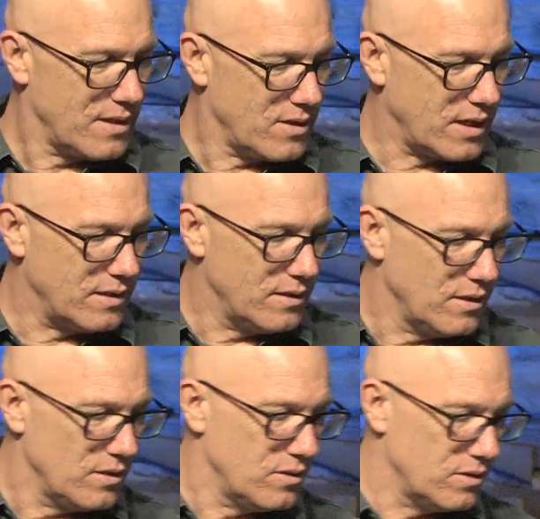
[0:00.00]
Okay.
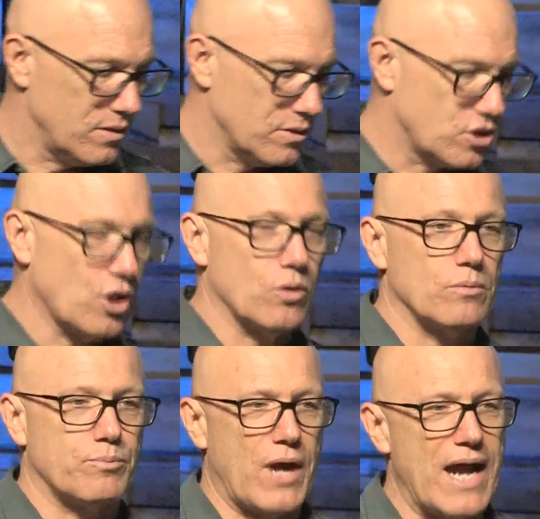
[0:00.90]
So
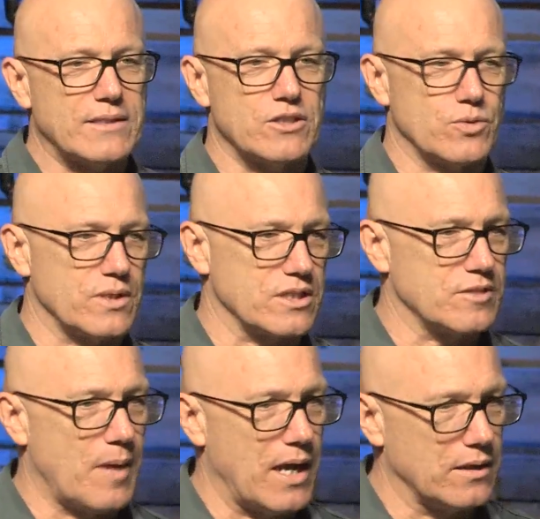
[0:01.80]
practice with a
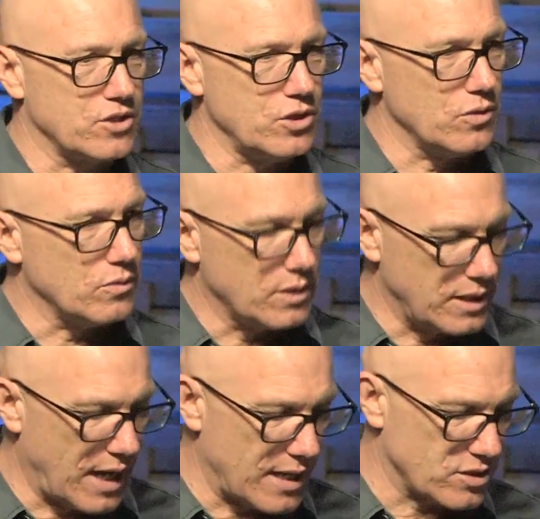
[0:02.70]
smile too.
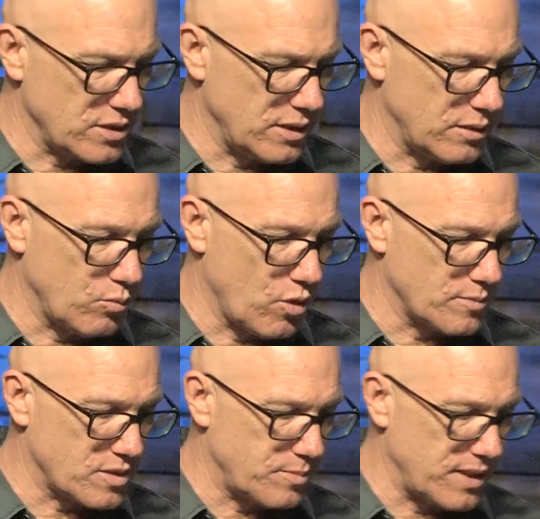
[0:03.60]
It actually
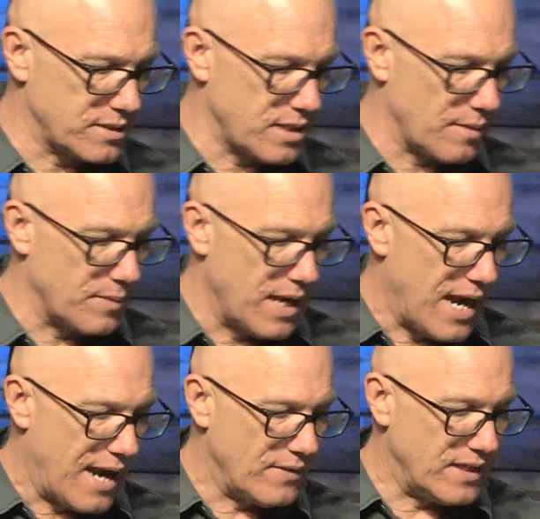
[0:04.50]
warms the place up.
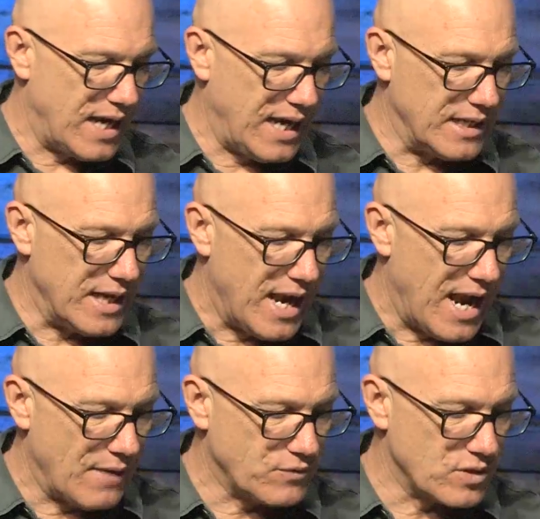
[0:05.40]
And then 8,
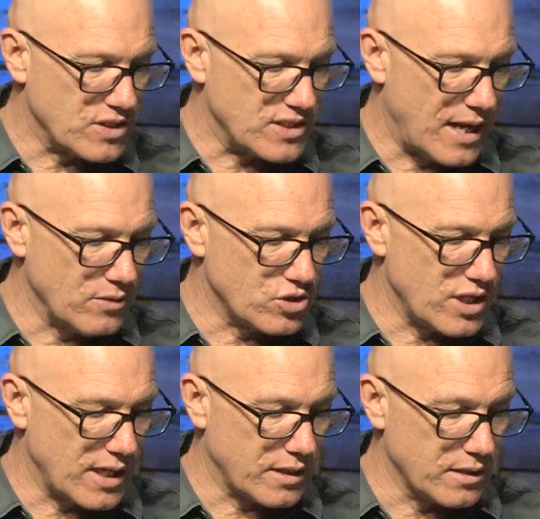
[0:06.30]
after the sound
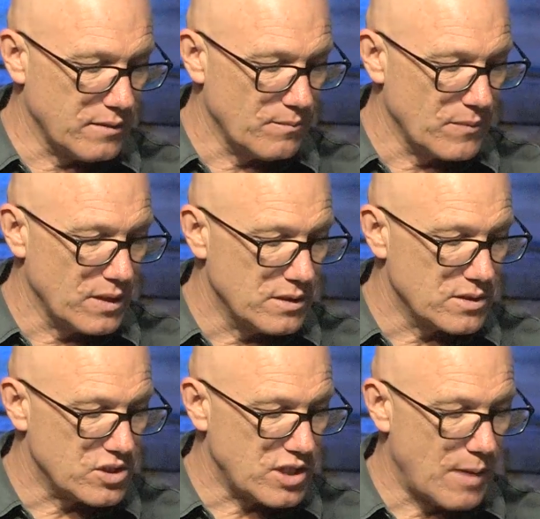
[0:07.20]
check,
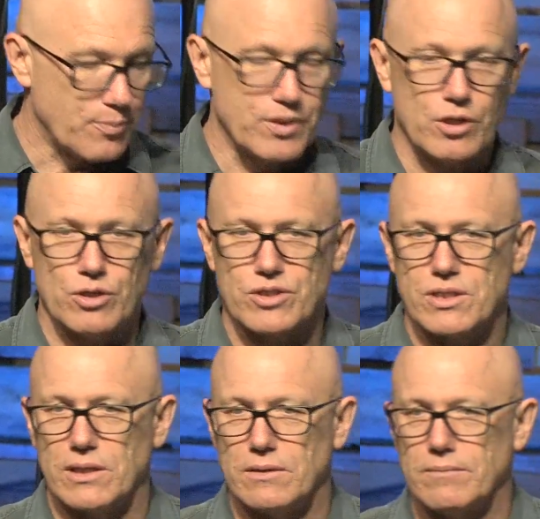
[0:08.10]
stop
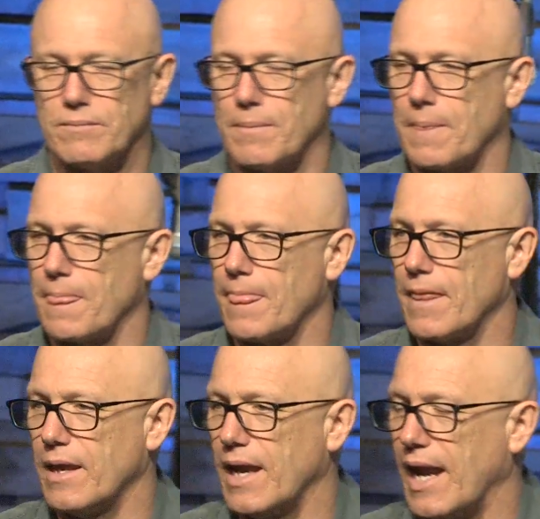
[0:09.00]
rehearsing
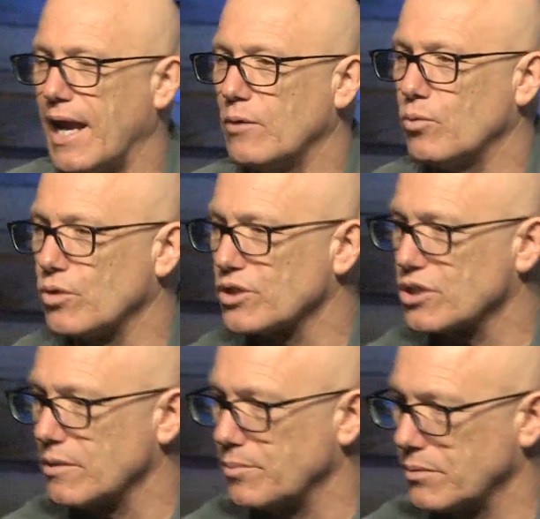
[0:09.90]
and
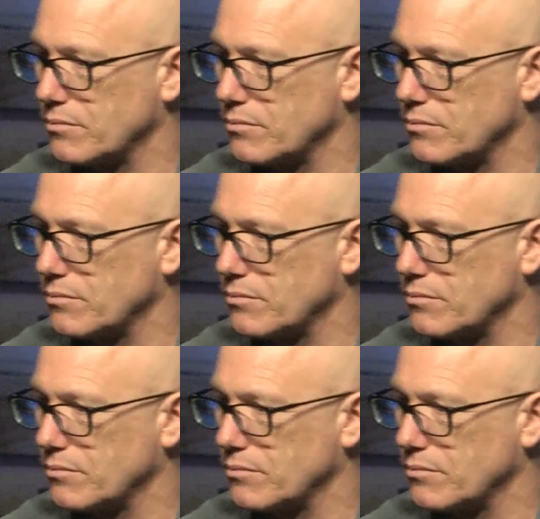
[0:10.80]
worship.